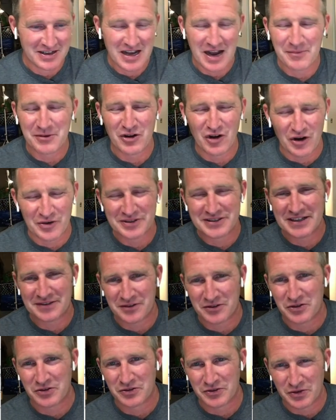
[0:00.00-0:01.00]
I mean, you always have to
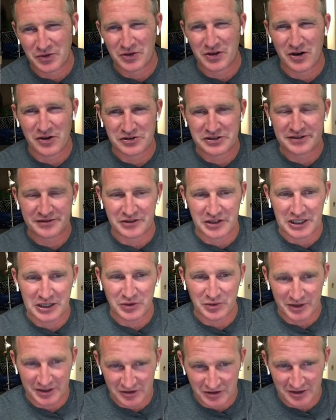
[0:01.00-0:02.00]
do two coats of
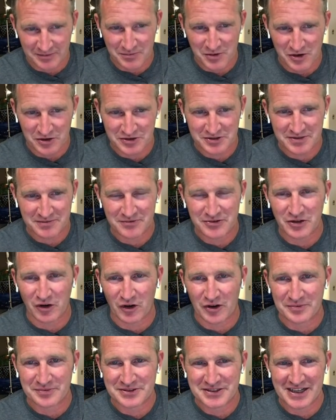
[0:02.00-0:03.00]
liquid on most
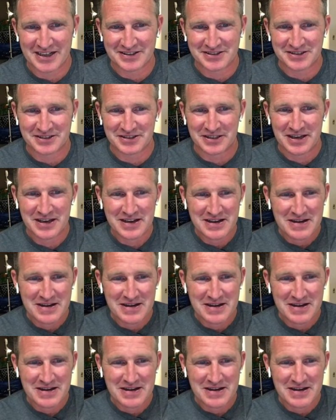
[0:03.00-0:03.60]
circumstances,